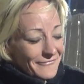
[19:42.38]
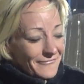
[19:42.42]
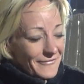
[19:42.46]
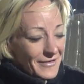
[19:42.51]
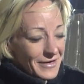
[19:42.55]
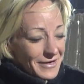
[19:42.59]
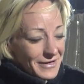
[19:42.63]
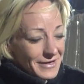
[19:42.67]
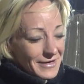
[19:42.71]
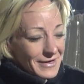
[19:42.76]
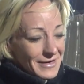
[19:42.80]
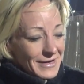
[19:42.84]

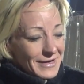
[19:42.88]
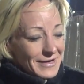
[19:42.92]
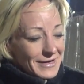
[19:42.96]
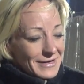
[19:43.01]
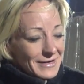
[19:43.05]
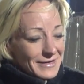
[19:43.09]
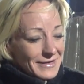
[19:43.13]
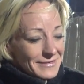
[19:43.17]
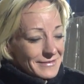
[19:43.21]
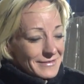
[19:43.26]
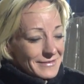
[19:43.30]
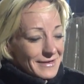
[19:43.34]

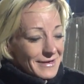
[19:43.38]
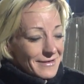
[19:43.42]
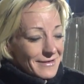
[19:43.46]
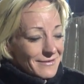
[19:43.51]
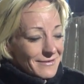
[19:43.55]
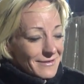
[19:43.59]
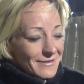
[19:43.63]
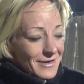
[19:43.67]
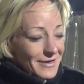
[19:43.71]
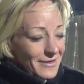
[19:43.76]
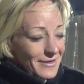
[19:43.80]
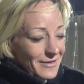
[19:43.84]
Fucking
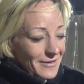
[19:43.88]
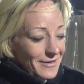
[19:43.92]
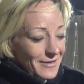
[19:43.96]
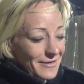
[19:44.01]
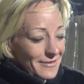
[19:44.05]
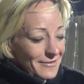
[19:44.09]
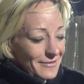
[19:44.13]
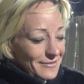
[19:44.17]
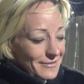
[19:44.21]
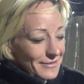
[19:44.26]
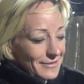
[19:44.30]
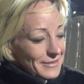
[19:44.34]

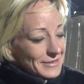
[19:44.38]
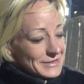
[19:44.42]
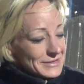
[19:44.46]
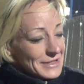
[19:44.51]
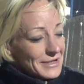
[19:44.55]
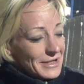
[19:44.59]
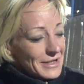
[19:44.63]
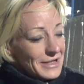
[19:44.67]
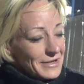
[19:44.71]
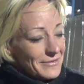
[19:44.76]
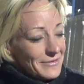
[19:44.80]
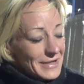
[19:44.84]
hello.
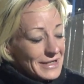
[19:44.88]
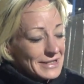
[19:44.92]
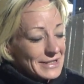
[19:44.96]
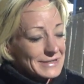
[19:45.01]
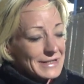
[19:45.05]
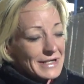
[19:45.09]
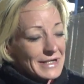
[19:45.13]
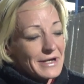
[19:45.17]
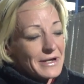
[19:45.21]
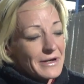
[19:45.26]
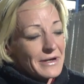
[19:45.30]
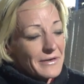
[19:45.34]
So
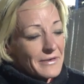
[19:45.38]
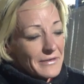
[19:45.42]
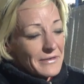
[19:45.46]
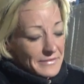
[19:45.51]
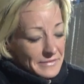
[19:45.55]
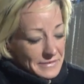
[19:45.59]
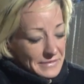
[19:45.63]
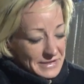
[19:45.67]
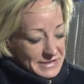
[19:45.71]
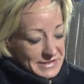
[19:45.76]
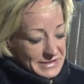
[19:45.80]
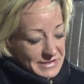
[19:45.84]
anyways,
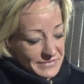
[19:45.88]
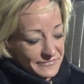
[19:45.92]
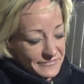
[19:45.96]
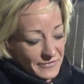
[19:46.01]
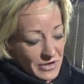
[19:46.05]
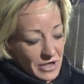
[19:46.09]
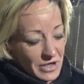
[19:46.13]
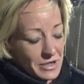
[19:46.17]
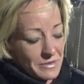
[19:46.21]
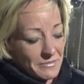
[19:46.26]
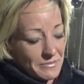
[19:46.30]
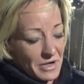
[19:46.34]
this is
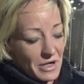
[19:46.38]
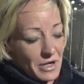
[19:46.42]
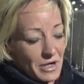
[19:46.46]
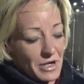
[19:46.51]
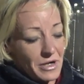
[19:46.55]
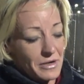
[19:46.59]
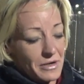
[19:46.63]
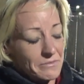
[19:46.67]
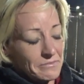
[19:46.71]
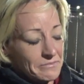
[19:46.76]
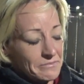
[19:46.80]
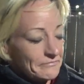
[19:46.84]
from
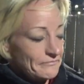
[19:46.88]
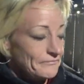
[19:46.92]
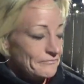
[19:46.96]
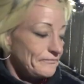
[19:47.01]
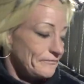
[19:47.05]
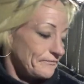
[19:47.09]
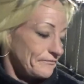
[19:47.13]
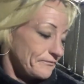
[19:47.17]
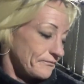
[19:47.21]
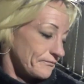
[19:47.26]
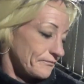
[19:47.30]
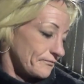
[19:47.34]

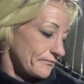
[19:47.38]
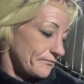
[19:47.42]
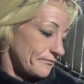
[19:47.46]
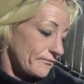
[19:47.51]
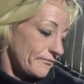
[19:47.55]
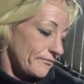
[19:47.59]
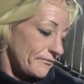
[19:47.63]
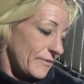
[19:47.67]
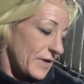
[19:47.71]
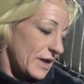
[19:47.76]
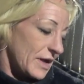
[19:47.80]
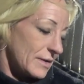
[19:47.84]

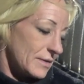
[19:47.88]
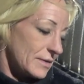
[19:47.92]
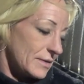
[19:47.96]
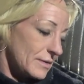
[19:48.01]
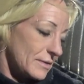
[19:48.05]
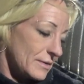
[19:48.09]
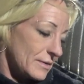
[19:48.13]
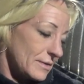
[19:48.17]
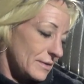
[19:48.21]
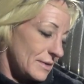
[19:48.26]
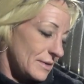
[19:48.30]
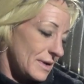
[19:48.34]

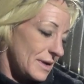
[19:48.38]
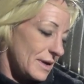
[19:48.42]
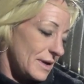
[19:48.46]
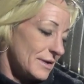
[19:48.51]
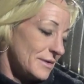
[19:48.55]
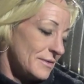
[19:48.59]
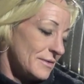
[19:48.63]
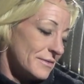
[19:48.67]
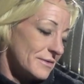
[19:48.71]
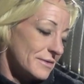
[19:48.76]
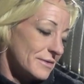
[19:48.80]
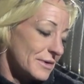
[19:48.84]
I
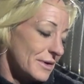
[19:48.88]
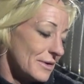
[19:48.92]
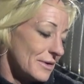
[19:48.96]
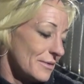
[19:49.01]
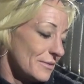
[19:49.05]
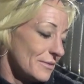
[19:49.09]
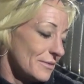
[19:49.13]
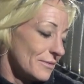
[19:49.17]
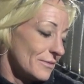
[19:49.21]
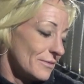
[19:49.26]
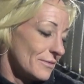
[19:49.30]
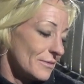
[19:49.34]
don't
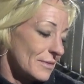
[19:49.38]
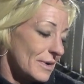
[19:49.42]
know,